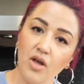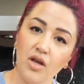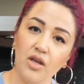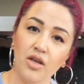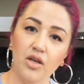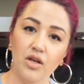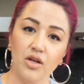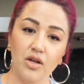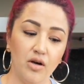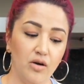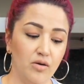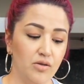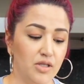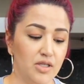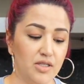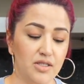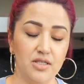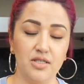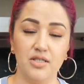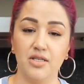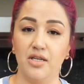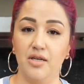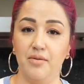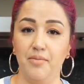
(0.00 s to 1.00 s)
You know, this
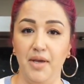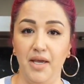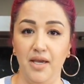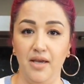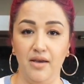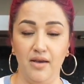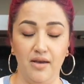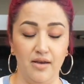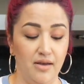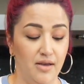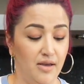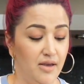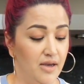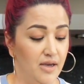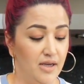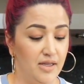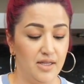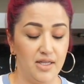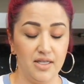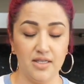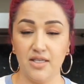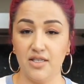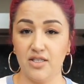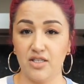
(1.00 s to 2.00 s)
is going to make it,
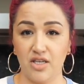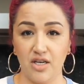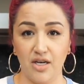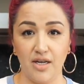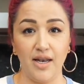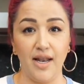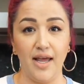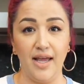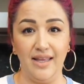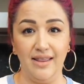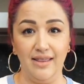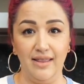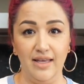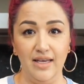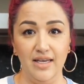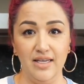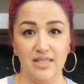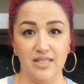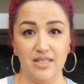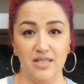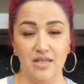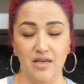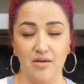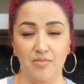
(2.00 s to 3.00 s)
this is good like
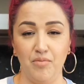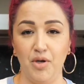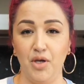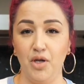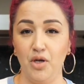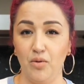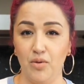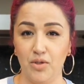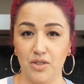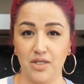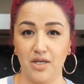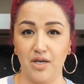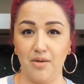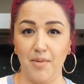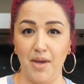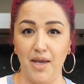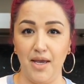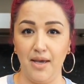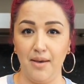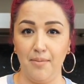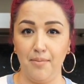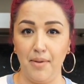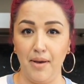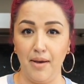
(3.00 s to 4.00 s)
this, but you know what's going to make
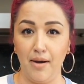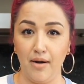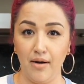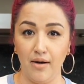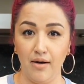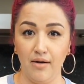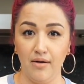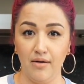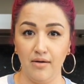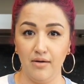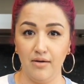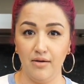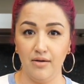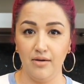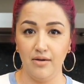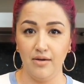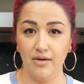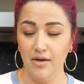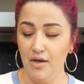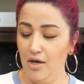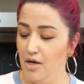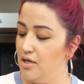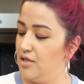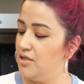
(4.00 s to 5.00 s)
it better?
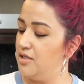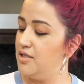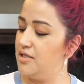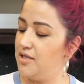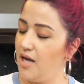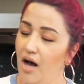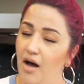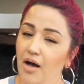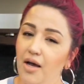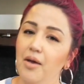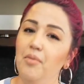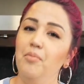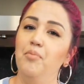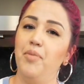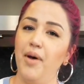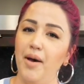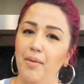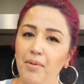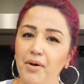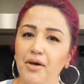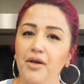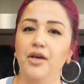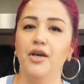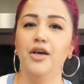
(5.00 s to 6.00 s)
Salt and
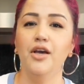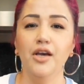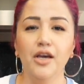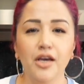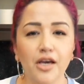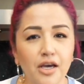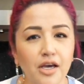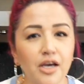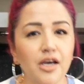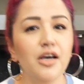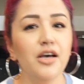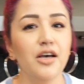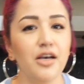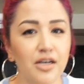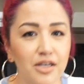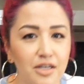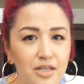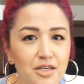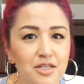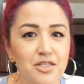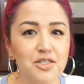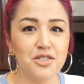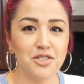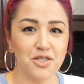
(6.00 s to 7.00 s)
pepper here.
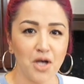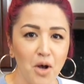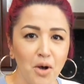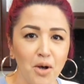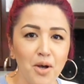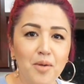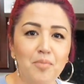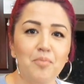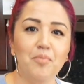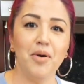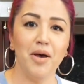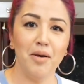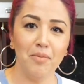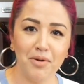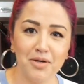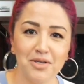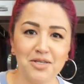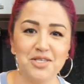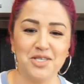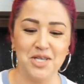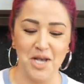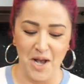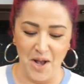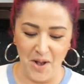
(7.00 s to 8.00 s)
Salt and pepper,
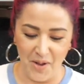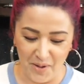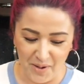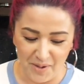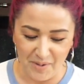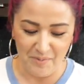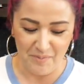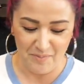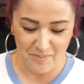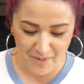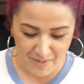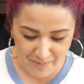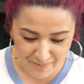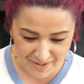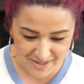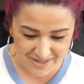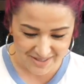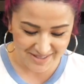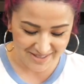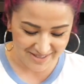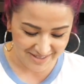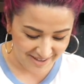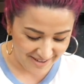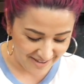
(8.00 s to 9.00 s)
salt and pepper,
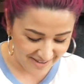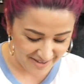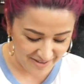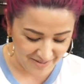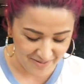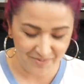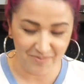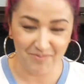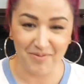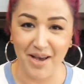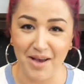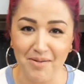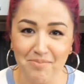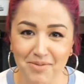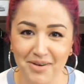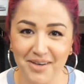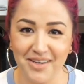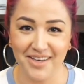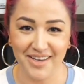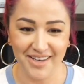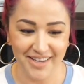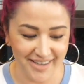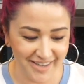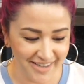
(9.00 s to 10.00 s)
salt and pepper
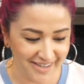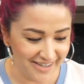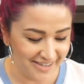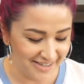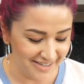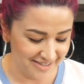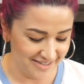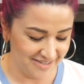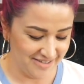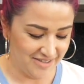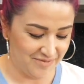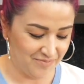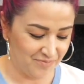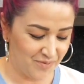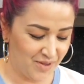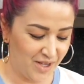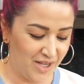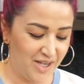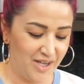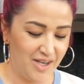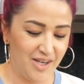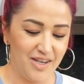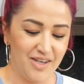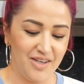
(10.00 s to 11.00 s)
here.
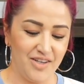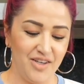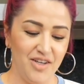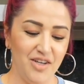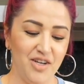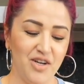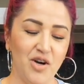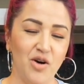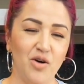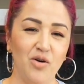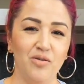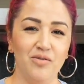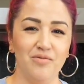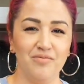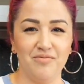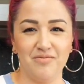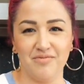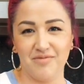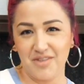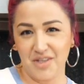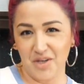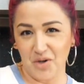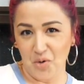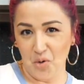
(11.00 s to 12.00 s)
You know,
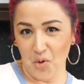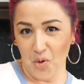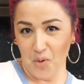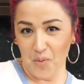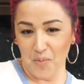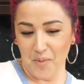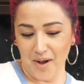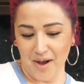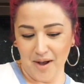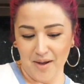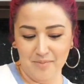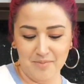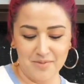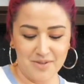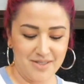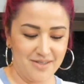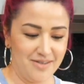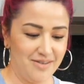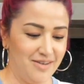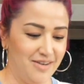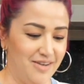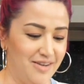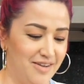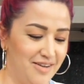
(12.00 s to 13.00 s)
the cool moms.
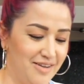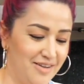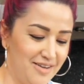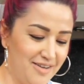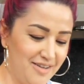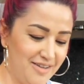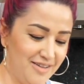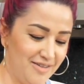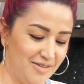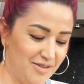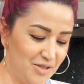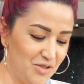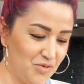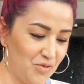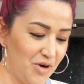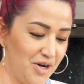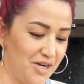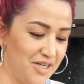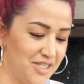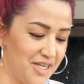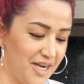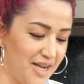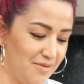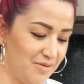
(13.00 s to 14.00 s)
Those were our
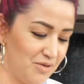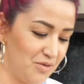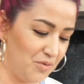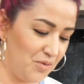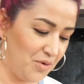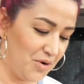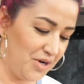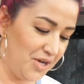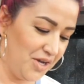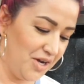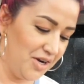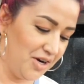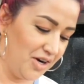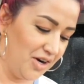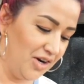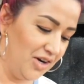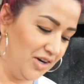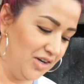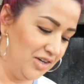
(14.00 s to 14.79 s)
jams when we were younger.